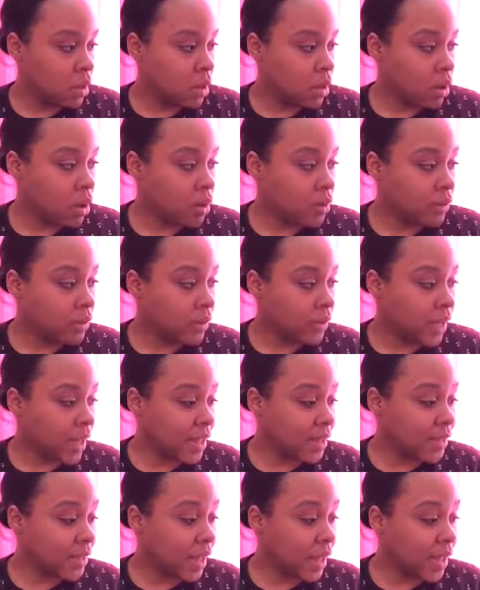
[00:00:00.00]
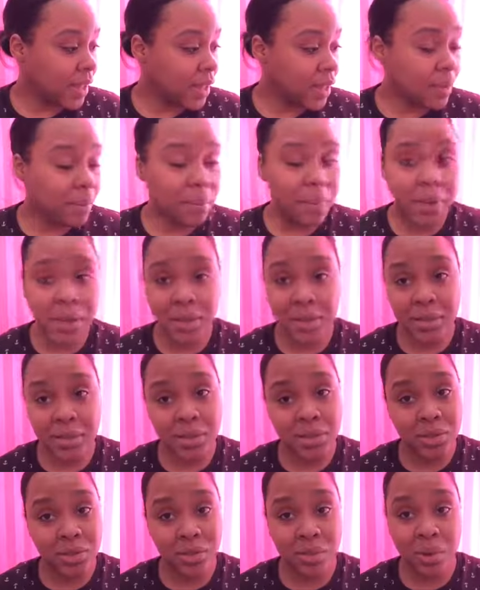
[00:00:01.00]
Hopefully I like it, but it's
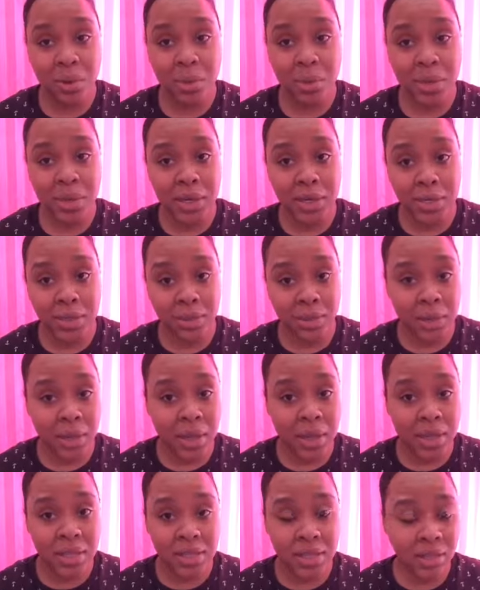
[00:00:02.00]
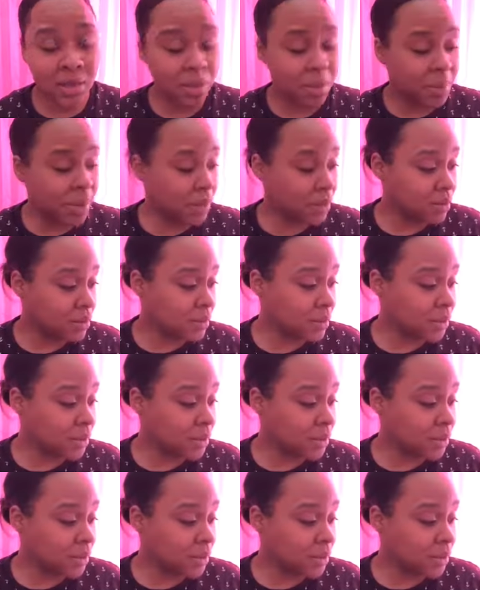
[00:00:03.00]
so many split ends it don't make no